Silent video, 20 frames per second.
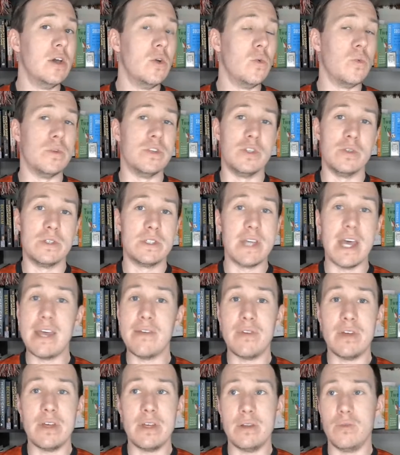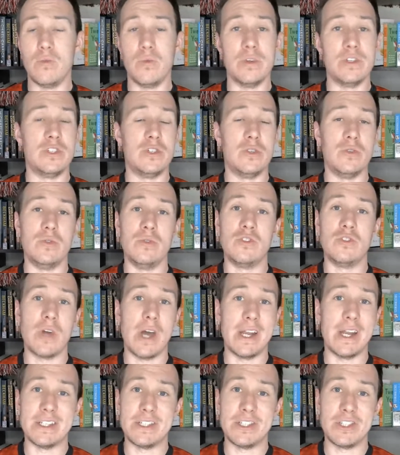Would you save it? Would you
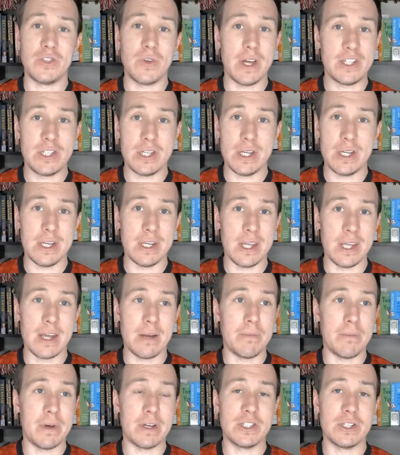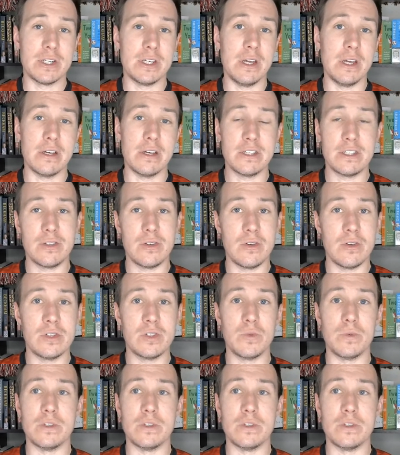try to stretch it and get a bunch of youngsters?